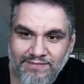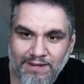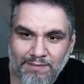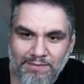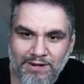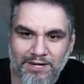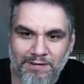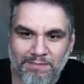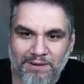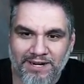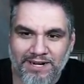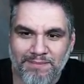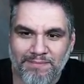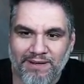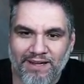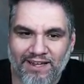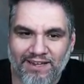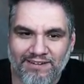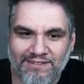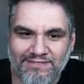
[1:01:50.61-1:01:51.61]
I'm not old your buddy,
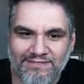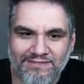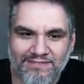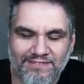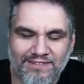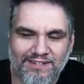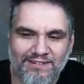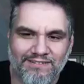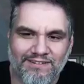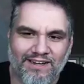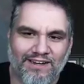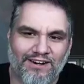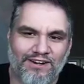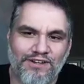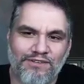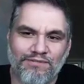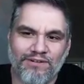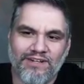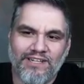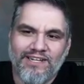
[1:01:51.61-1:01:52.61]
buddy pal. Old oh, pal. Oh god, are
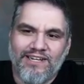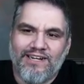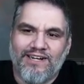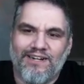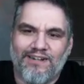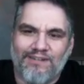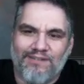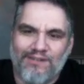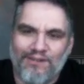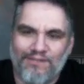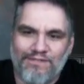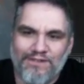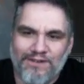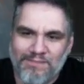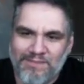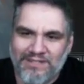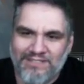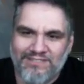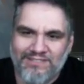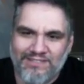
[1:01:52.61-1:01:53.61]
you really gonna go
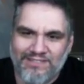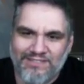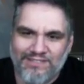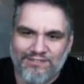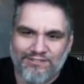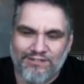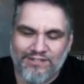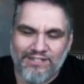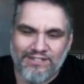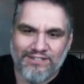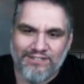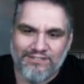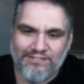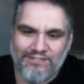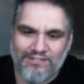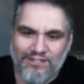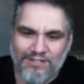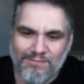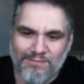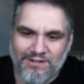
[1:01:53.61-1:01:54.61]
Ophiomancer into Thor into
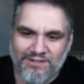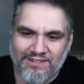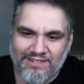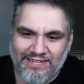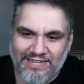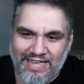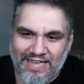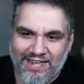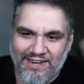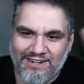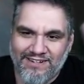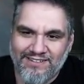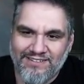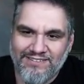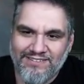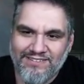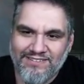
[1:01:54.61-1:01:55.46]
Moth again?